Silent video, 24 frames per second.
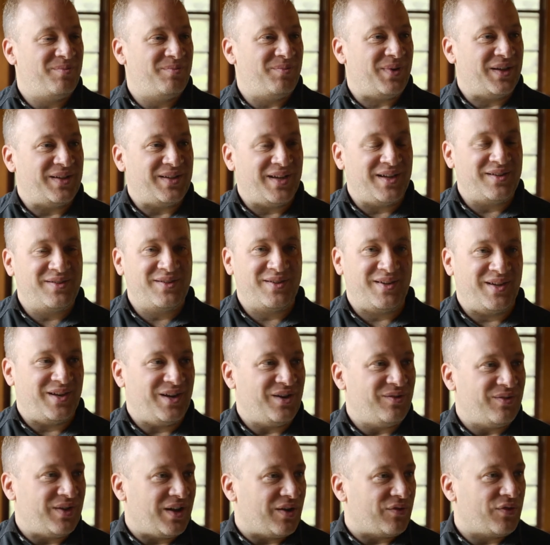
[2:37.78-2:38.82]
But yet, you
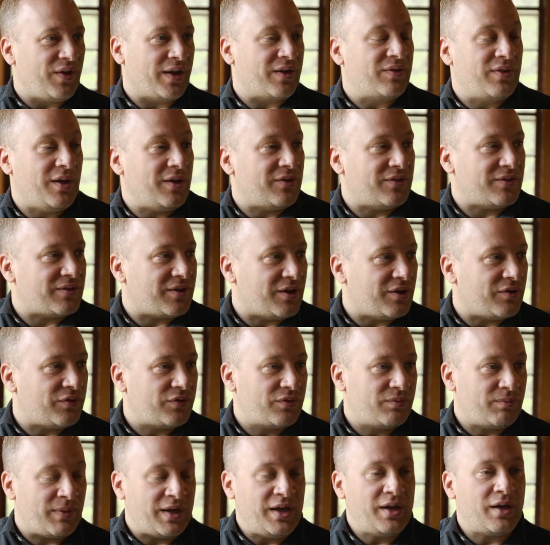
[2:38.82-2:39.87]
know, we have like thousands
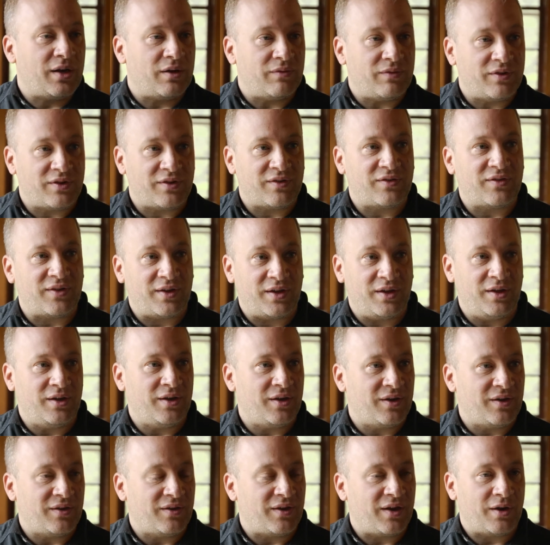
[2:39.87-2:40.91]
of medical visits a
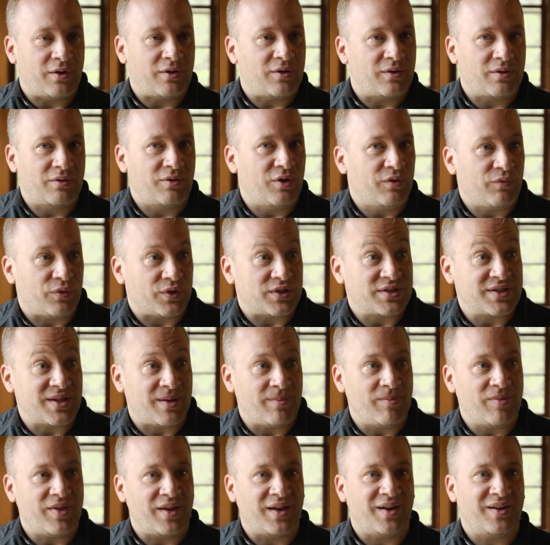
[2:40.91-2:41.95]
year and they're good for
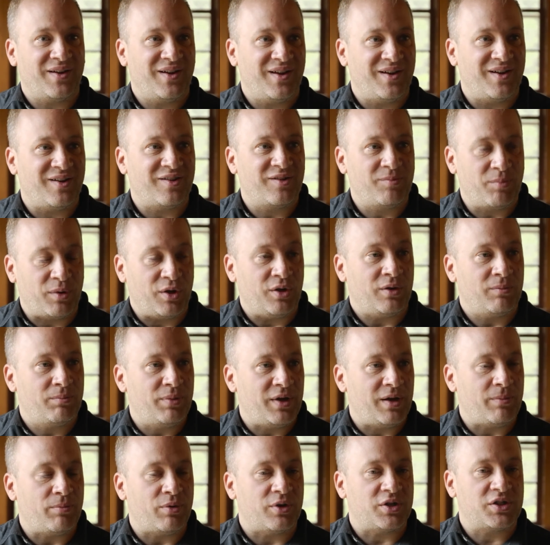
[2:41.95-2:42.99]
something and that's beyond
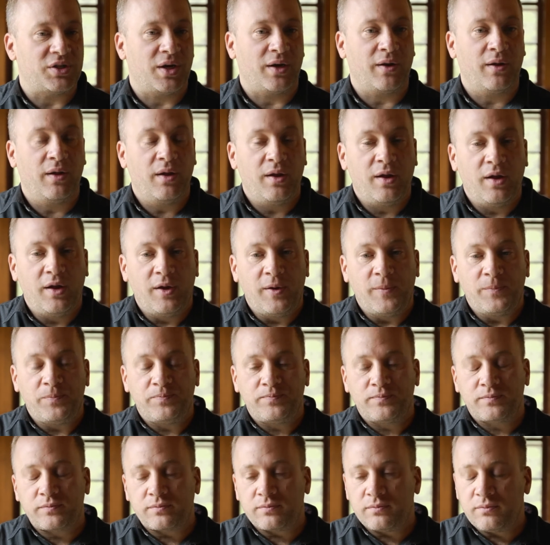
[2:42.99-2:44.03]
pill pushing.
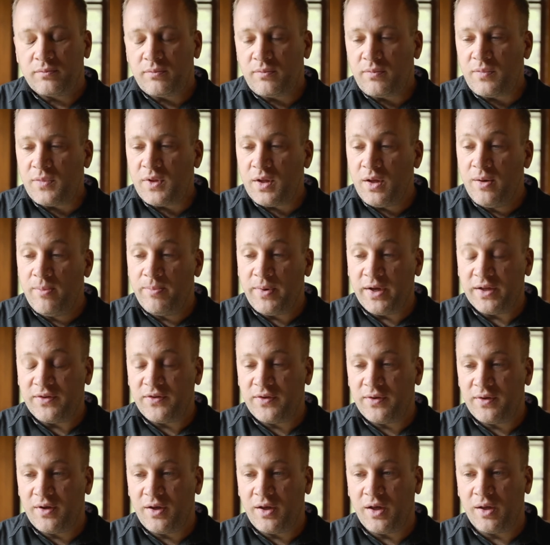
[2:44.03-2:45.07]

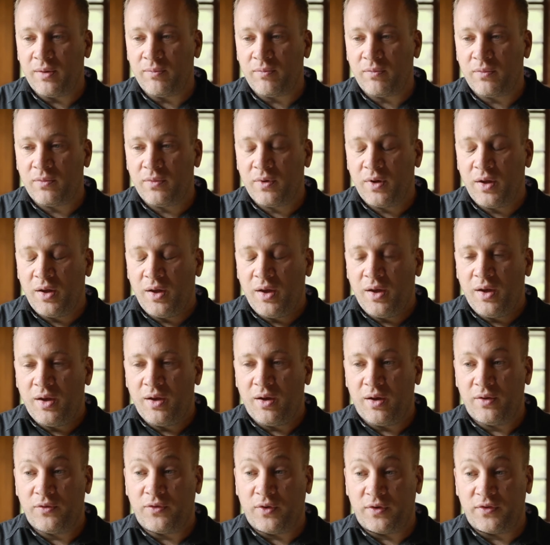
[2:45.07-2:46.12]
But um,
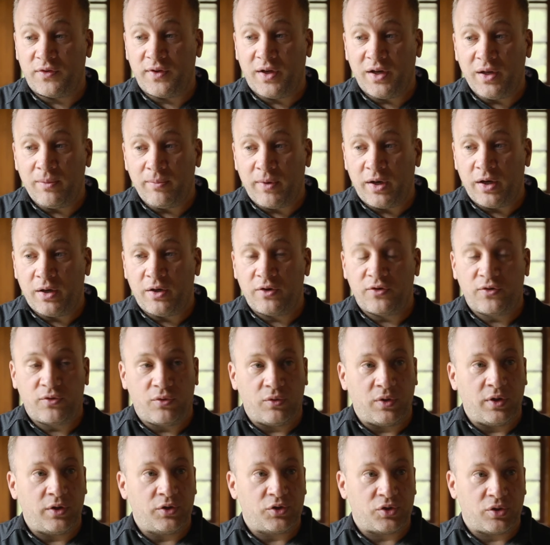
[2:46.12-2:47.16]
so I started medical
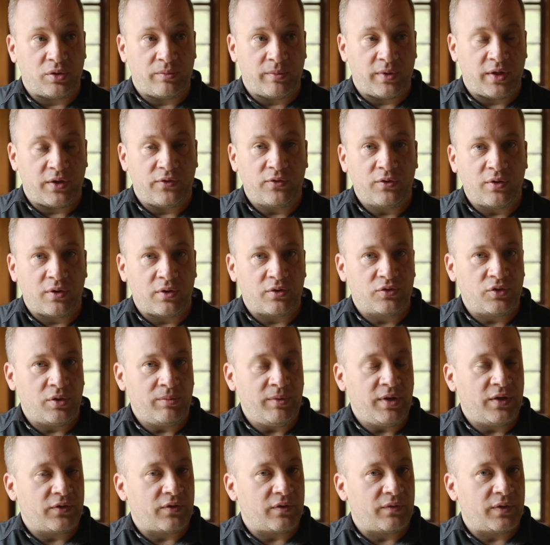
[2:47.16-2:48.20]
school in Germany.
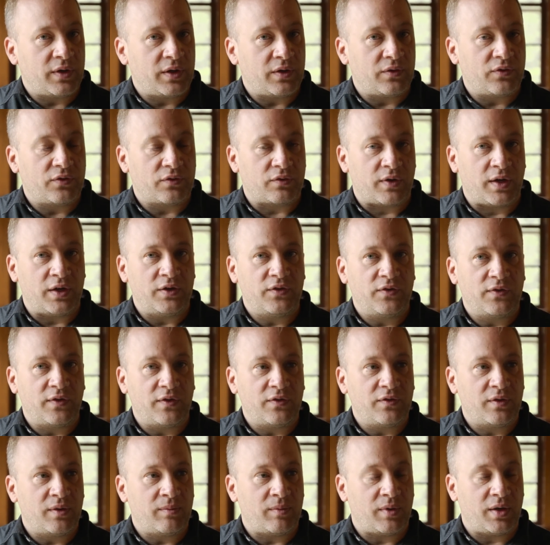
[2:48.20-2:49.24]
Germany has a very strange
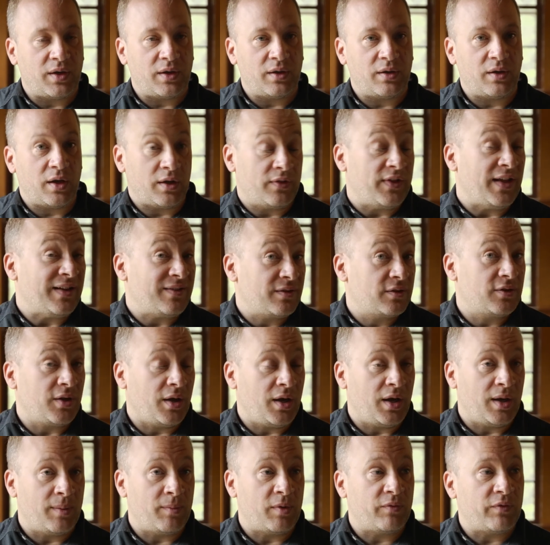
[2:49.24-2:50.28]
system, and at that
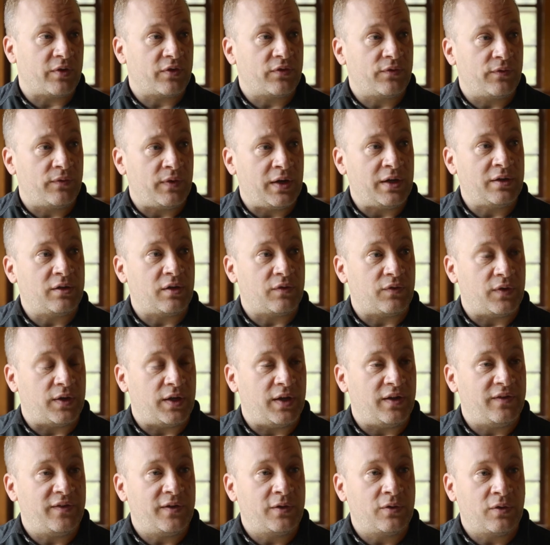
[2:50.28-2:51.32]
time it was relatively
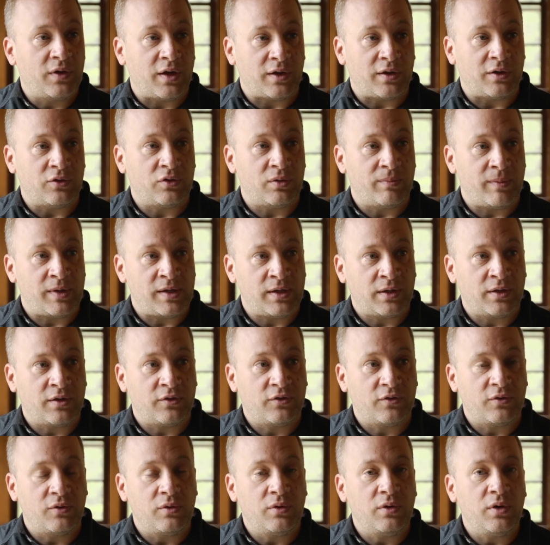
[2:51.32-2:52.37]
easy to get into
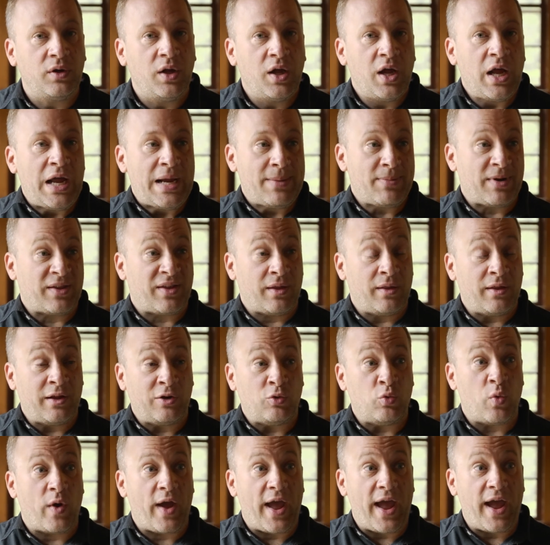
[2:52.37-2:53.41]
medical school, but then they
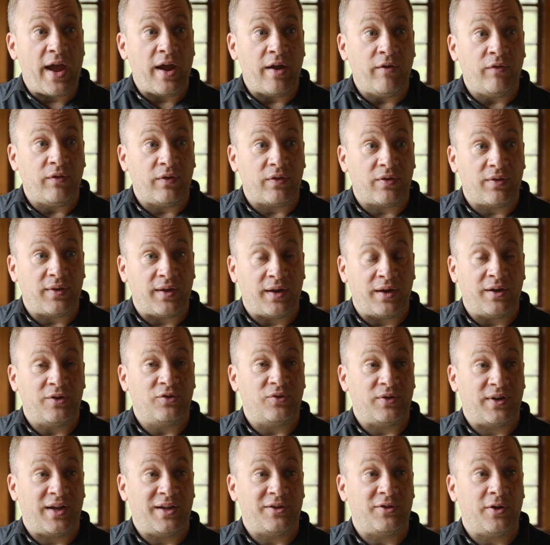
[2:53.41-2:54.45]
do everything
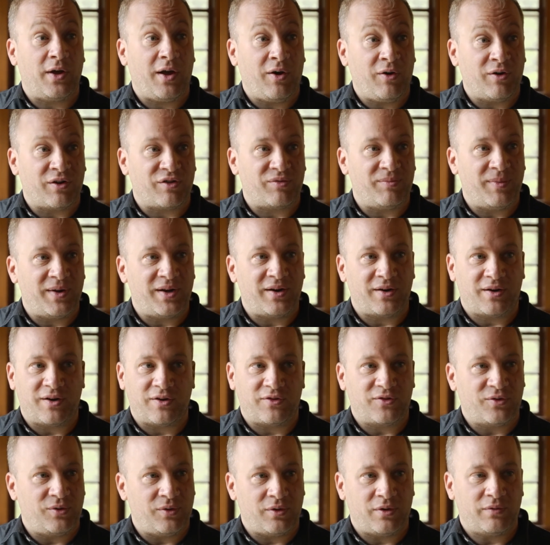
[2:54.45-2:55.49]
to get you out of
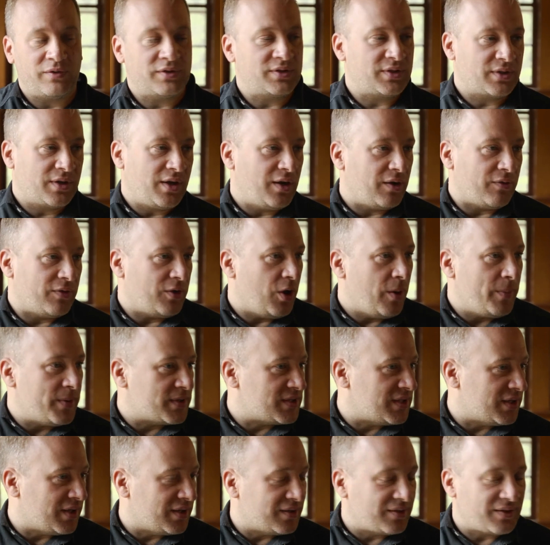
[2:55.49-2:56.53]
medical school. It was kind of the
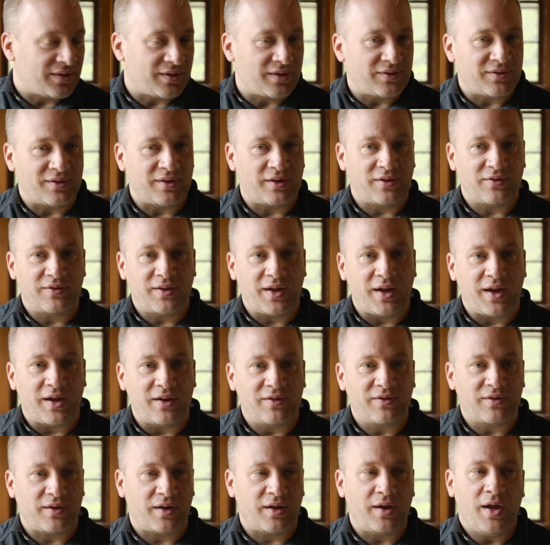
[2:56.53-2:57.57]
opposite as it is in the
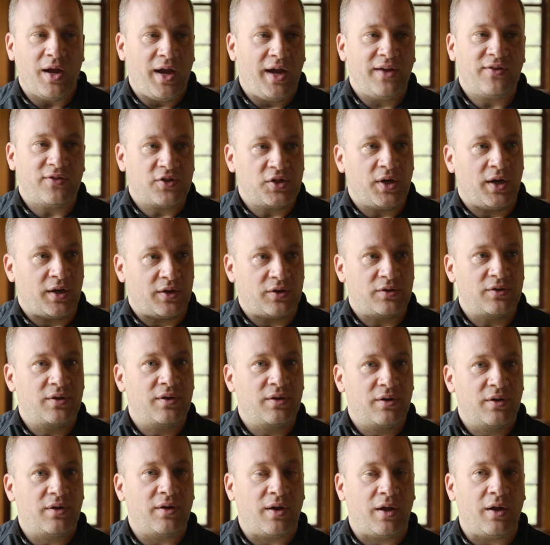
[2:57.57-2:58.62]
States. It has changed
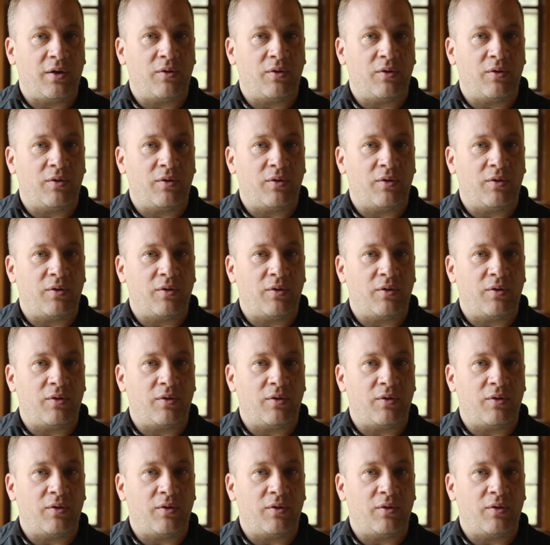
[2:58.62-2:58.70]
mm-hmm.